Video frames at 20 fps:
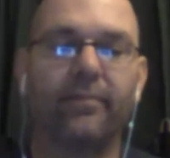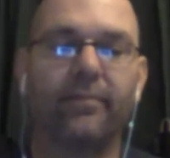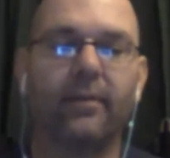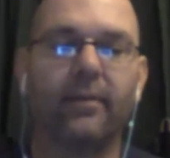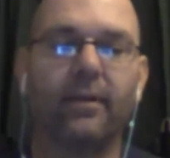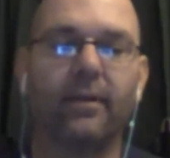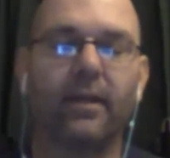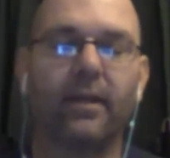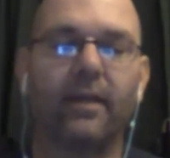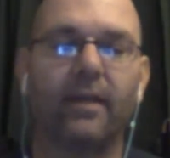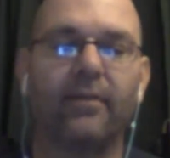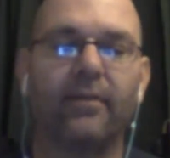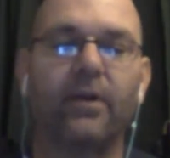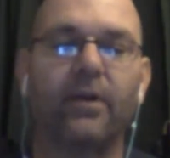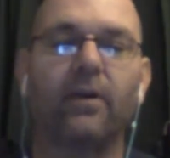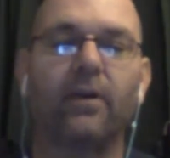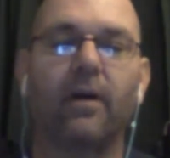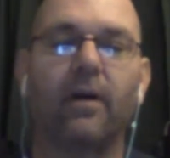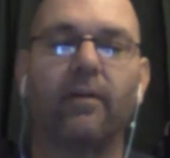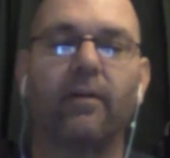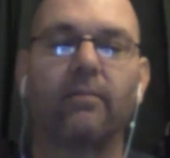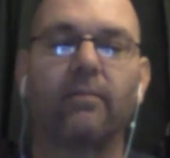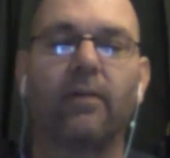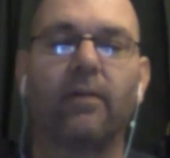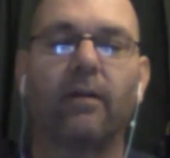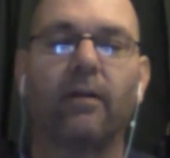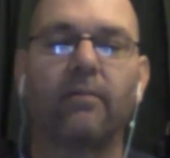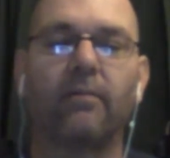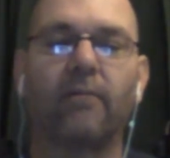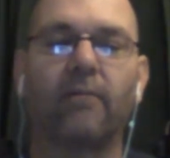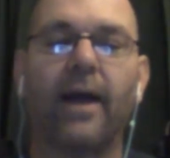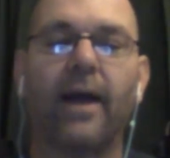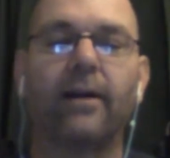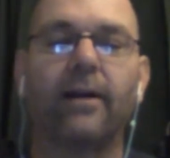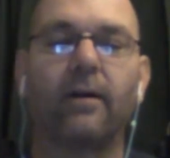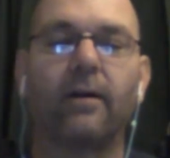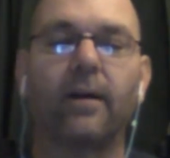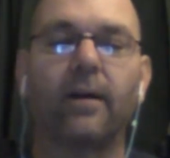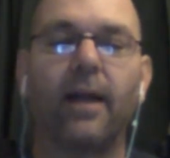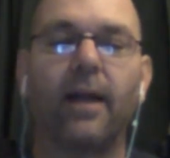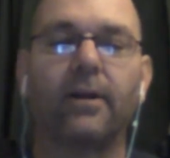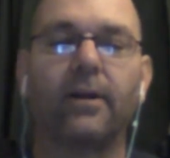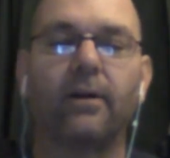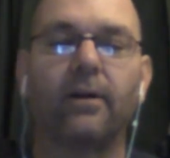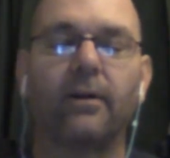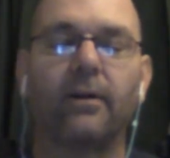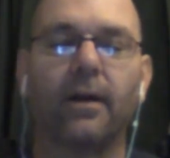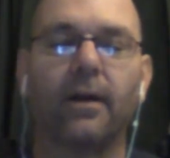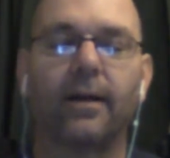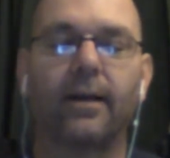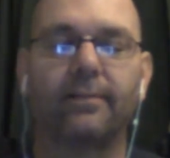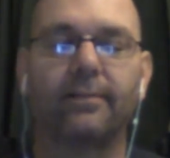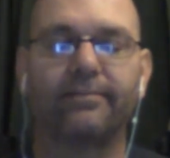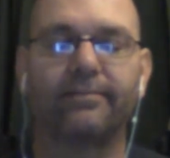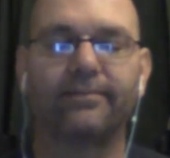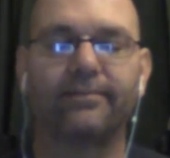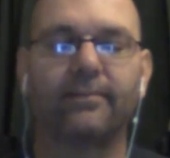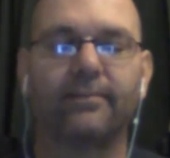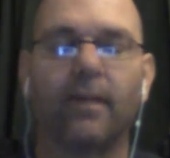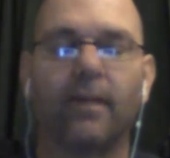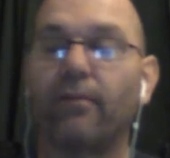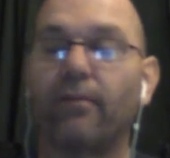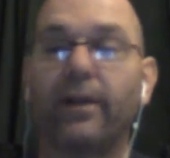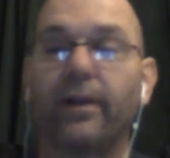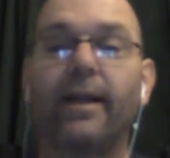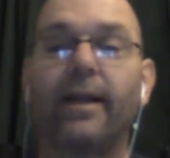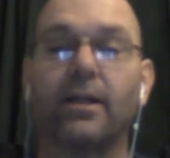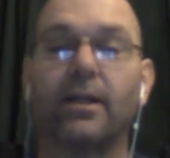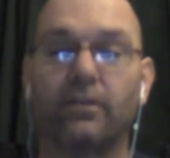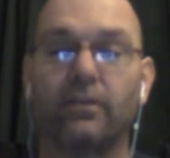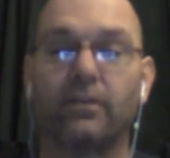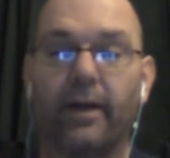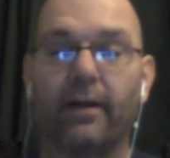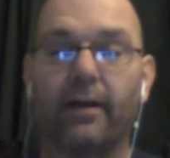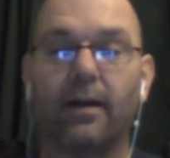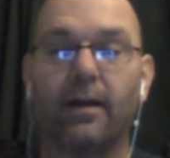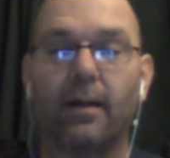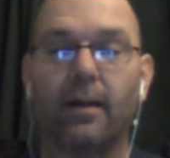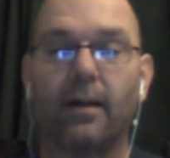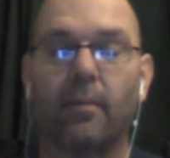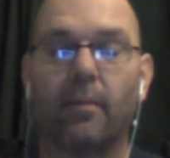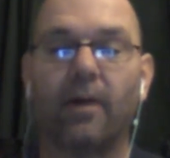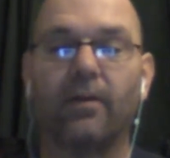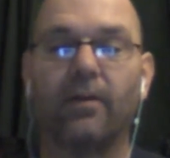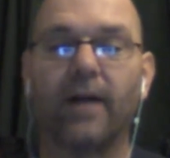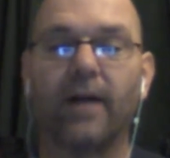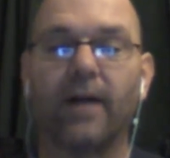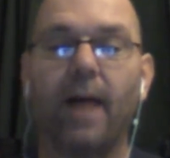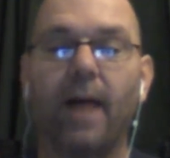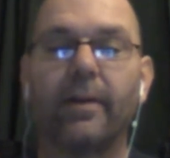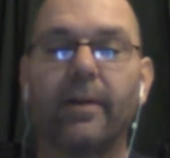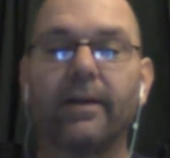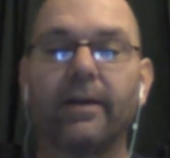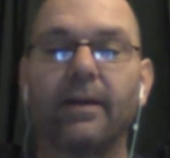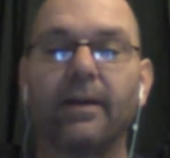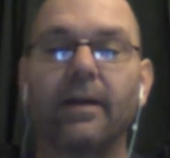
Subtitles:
if you're a writer and you're a freelance writer on a Marvel comic.